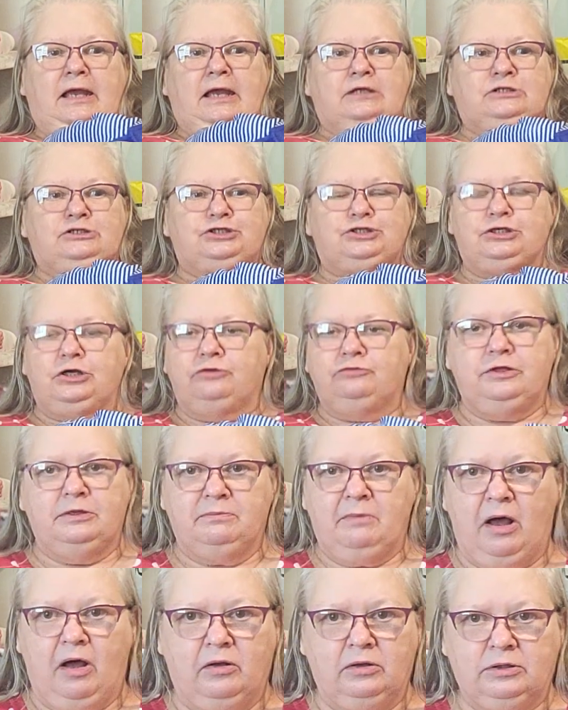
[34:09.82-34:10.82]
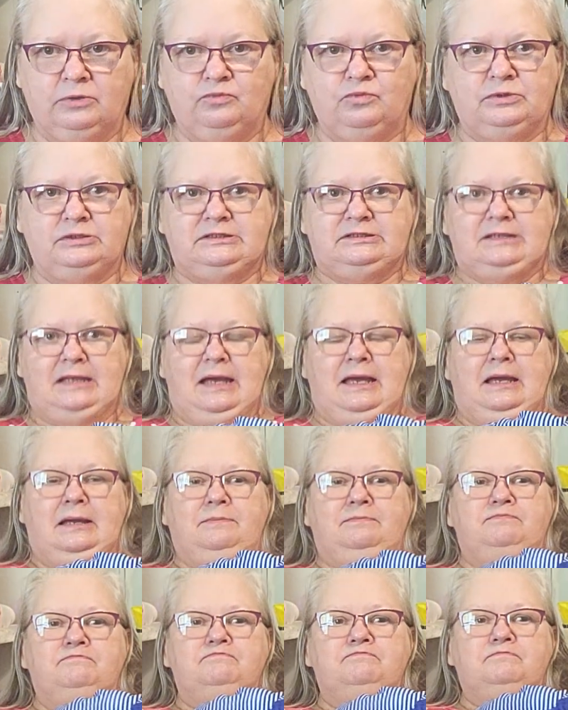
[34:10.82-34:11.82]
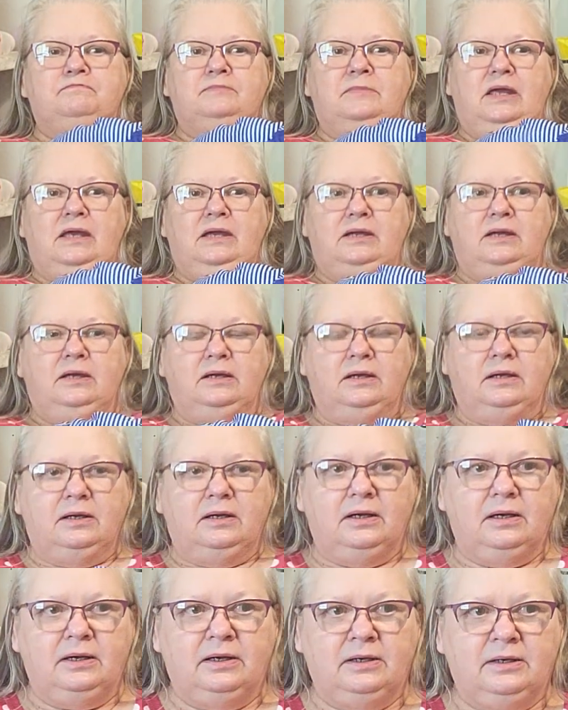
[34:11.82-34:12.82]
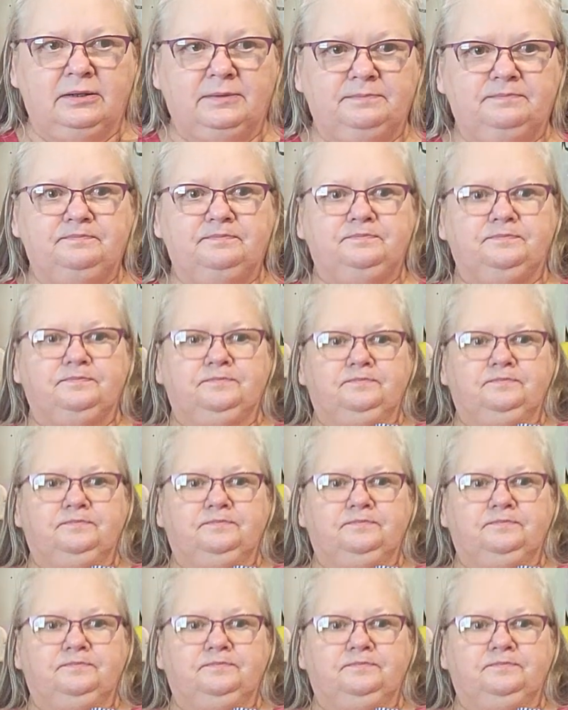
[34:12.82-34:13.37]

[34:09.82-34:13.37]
and showed them all at one time. Um,